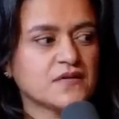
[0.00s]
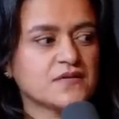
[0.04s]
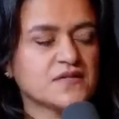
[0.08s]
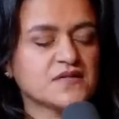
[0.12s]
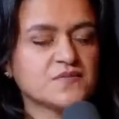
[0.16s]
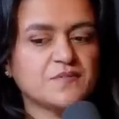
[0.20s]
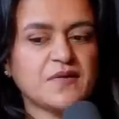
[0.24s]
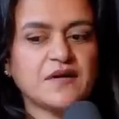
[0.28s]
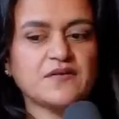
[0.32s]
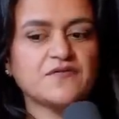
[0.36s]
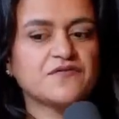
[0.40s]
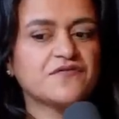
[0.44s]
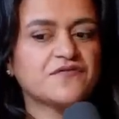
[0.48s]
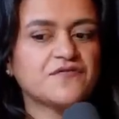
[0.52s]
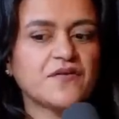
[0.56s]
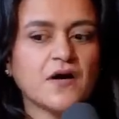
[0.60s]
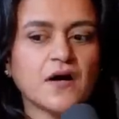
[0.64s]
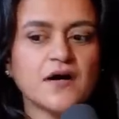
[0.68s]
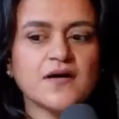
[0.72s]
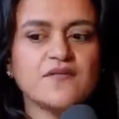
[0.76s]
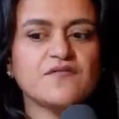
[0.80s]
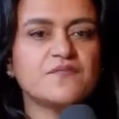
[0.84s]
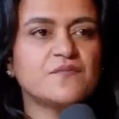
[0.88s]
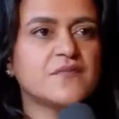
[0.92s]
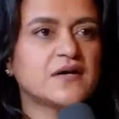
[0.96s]
Spend
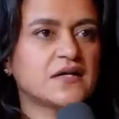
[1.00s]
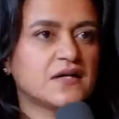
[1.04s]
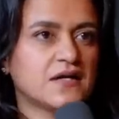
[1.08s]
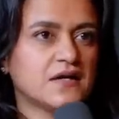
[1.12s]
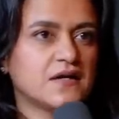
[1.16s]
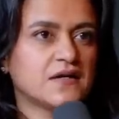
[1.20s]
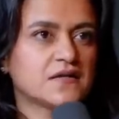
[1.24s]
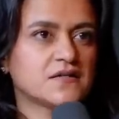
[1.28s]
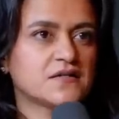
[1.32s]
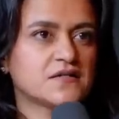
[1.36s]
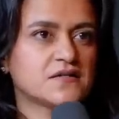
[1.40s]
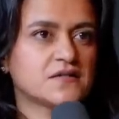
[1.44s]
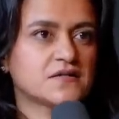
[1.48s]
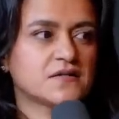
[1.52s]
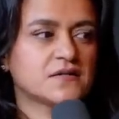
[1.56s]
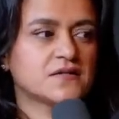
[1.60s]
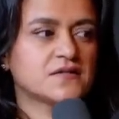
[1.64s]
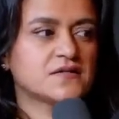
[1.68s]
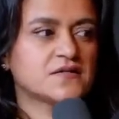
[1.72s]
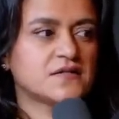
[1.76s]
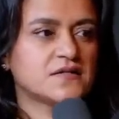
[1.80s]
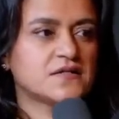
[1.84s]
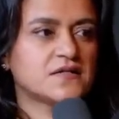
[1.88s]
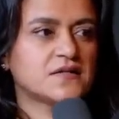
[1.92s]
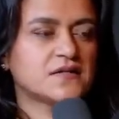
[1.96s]
5 minutes
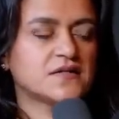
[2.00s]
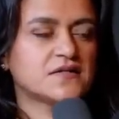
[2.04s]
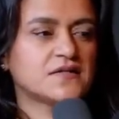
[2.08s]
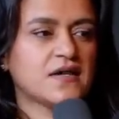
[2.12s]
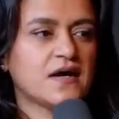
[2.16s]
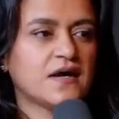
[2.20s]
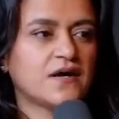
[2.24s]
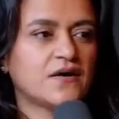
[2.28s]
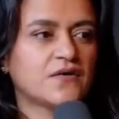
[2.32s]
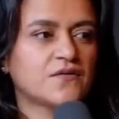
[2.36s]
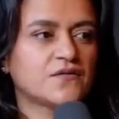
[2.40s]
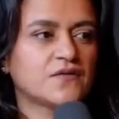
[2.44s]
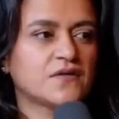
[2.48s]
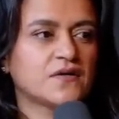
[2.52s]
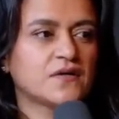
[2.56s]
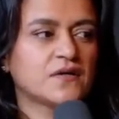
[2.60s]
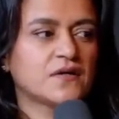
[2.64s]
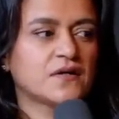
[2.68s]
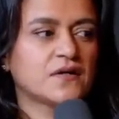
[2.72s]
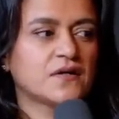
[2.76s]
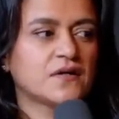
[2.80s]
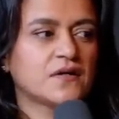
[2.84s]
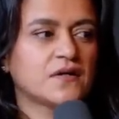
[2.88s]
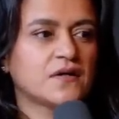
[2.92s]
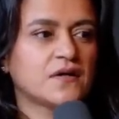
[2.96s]
sitting down
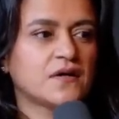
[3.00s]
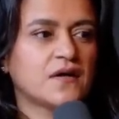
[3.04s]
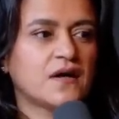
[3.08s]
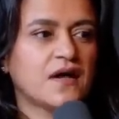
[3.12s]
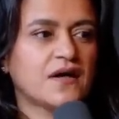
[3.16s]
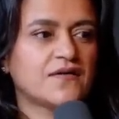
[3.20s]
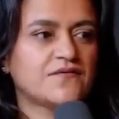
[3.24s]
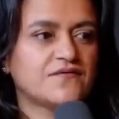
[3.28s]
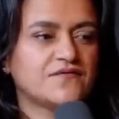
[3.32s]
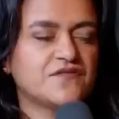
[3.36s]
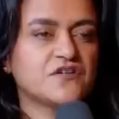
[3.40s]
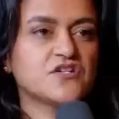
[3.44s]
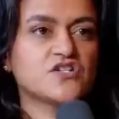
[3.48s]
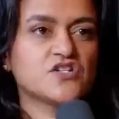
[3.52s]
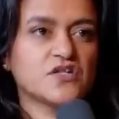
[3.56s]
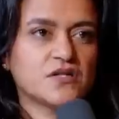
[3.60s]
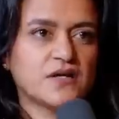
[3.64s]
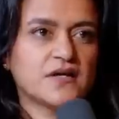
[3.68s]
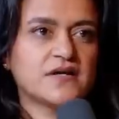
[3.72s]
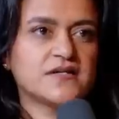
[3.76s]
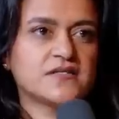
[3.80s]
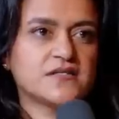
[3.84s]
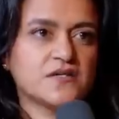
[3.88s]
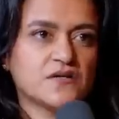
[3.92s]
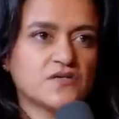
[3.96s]
and
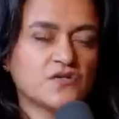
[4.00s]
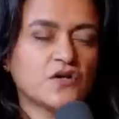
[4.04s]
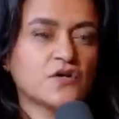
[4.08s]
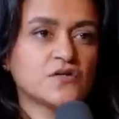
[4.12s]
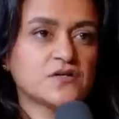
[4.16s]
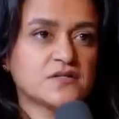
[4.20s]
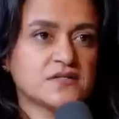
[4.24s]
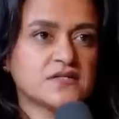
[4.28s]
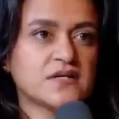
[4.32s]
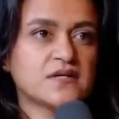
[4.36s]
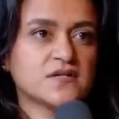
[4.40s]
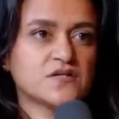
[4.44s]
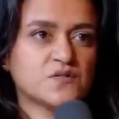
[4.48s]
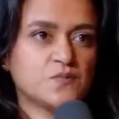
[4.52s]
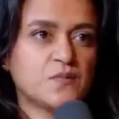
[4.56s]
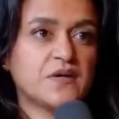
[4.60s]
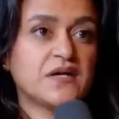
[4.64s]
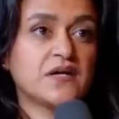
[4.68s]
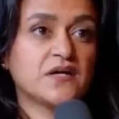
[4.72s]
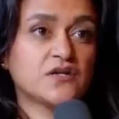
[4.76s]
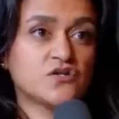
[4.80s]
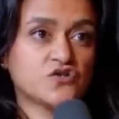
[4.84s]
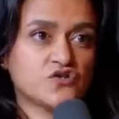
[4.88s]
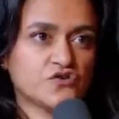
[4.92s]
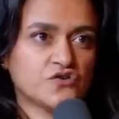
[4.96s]
visualizing those things
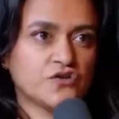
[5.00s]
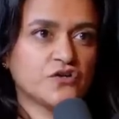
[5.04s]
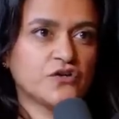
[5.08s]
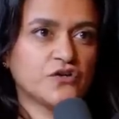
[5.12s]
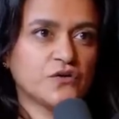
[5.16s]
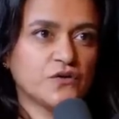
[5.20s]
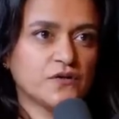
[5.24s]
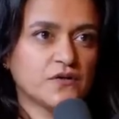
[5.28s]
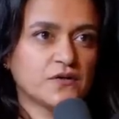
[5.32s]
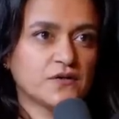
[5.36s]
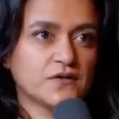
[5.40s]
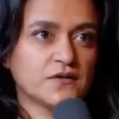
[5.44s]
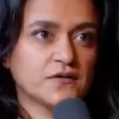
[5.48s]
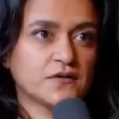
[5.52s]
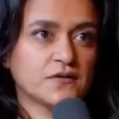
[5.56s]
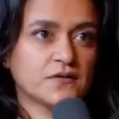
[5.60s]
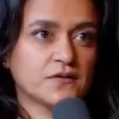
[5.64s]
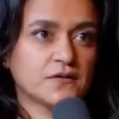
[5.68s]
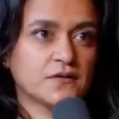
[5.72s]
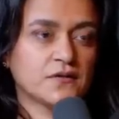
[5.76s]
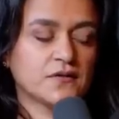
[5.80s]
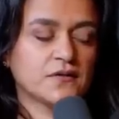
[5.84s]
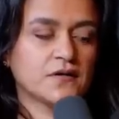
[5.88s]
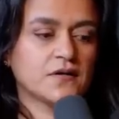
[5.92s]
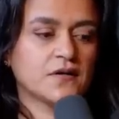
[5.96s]
being true,
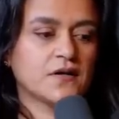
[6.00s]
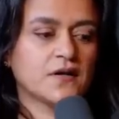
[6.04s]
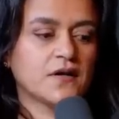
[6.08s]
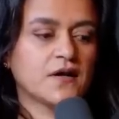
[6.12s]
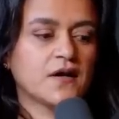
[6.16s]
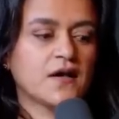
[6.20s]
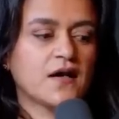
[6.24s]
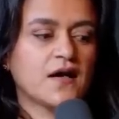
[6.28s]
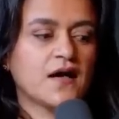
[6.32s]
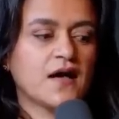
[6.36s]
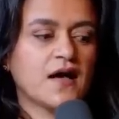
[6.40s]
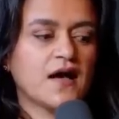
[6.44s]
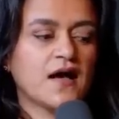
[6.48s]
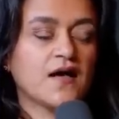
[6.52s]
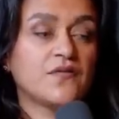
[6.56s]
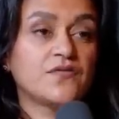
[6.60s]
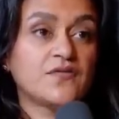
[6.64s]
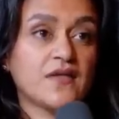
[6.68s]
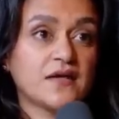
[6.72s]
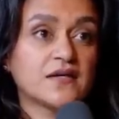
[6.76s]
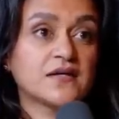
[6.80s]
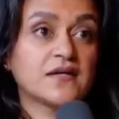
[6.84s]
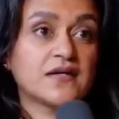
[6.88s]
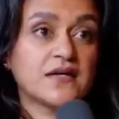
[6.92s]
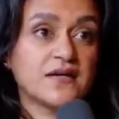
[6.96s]

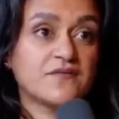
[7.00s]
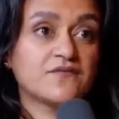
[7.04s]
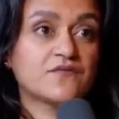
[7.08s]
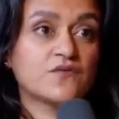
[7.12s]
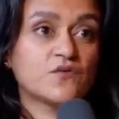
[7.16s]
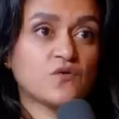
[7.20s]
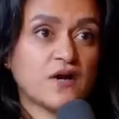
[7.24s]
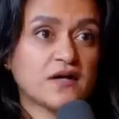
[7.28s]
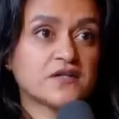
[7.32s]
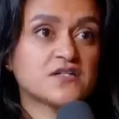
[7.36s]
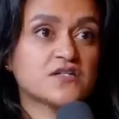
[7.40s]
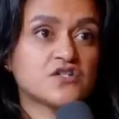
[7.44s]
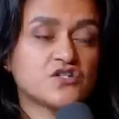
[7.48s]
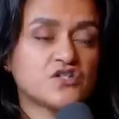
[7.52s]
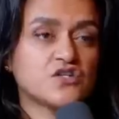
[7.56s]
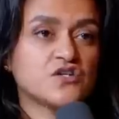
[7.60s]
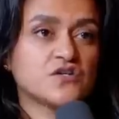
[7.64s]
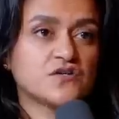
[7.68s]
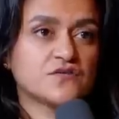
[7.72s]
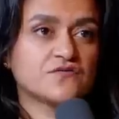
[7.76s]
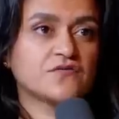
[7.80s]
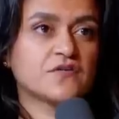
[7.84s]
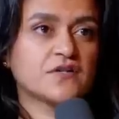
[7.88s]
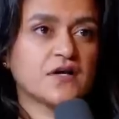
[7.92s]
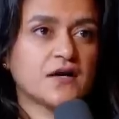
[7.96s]
and then give
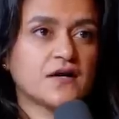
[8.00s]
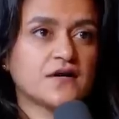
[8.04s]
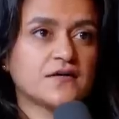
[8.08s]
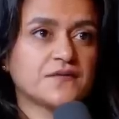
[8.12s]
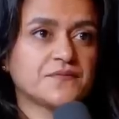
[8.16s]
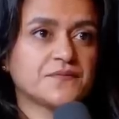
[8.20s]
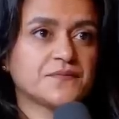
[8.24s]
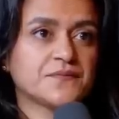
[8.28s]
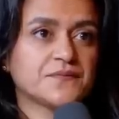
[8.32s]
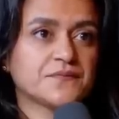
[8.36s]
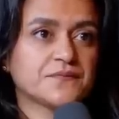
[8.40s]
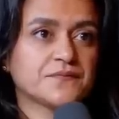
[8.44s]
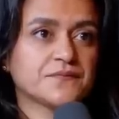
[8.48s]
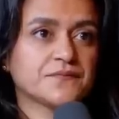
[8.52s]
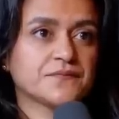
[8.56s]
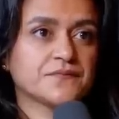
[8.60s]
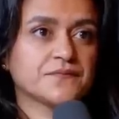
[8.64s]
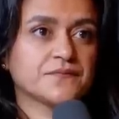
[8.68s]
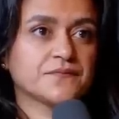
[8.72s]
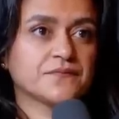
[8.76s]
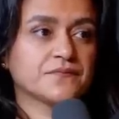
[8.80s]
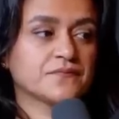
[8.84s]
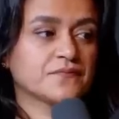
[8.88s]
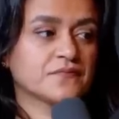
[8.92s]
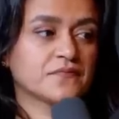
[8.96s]
gratitude for that.
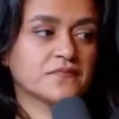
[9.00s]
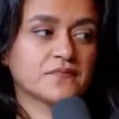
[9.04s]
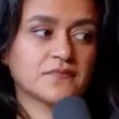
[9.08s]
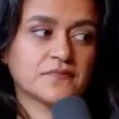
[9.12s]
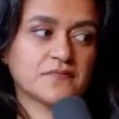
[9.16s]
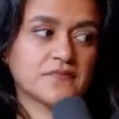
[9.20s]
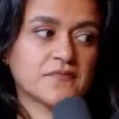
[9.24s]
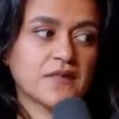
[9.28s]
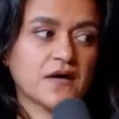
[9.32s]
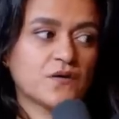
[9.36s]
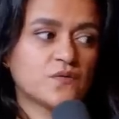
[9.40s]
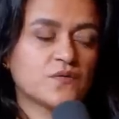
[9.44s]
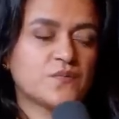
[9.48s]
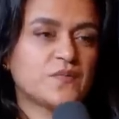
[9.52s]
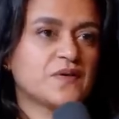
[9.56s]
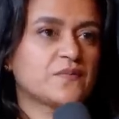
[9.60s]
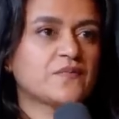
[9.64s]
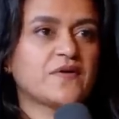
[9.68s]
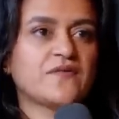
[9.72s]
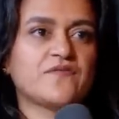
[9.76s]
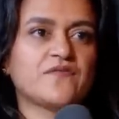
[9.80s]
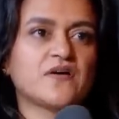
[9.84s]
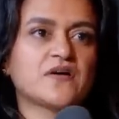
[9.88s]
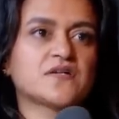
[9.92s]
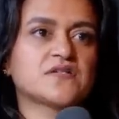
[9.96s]
That would be
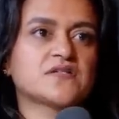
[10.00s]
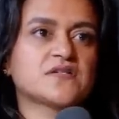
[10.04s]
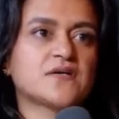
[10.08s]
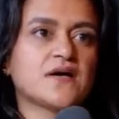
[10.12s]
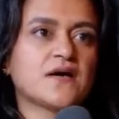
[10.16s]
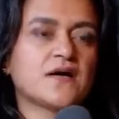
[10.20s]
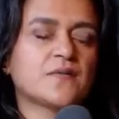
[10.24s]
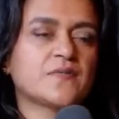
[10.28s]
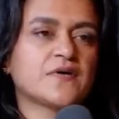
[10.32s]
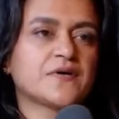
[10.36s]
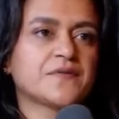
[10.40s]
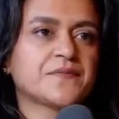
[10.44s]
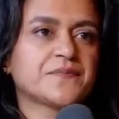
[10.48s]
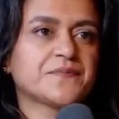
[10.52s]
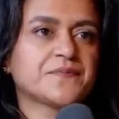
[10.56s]
my first step.